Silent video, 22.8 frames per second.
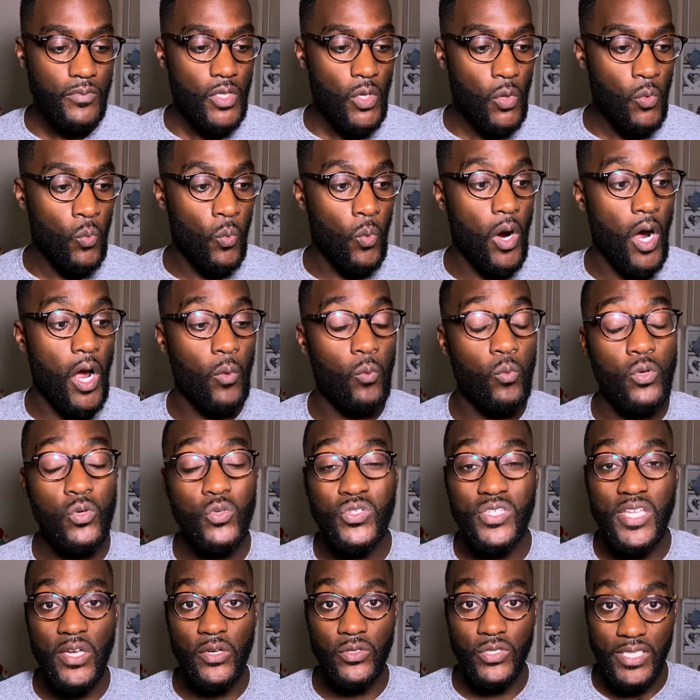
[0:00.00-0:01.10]
What I will
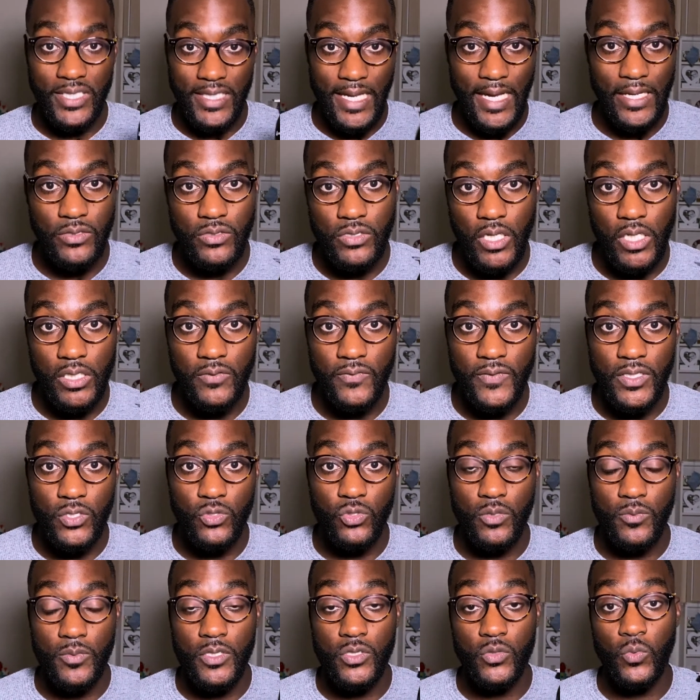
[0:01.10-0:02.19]
say on the downside of this
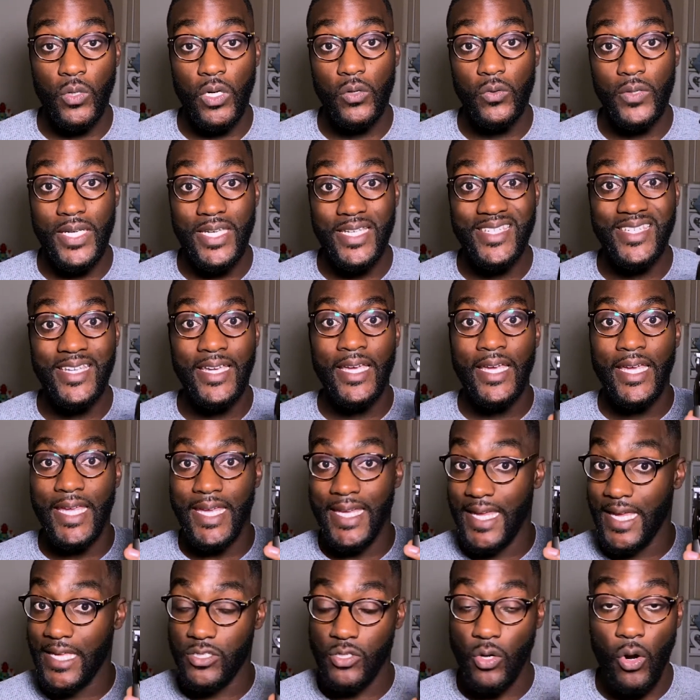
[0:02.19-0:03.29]
trimmer as well is it
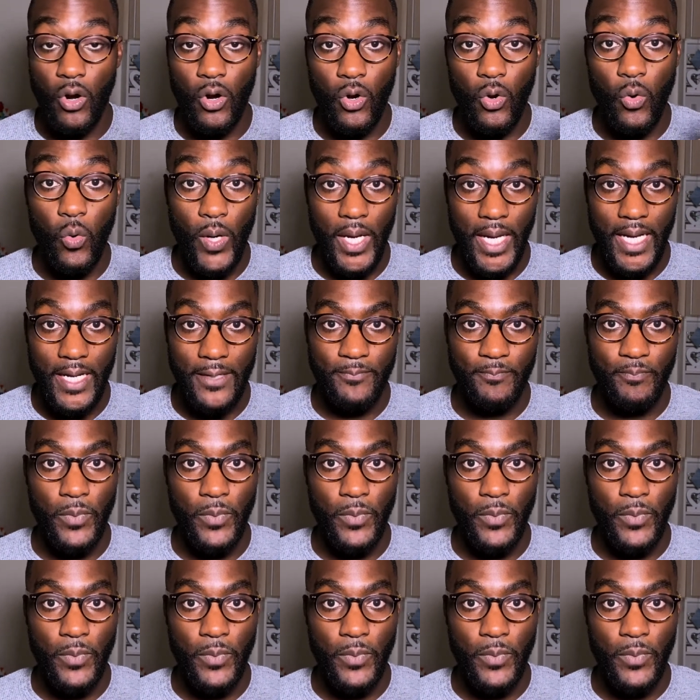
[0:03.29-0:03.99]
gets hot quick.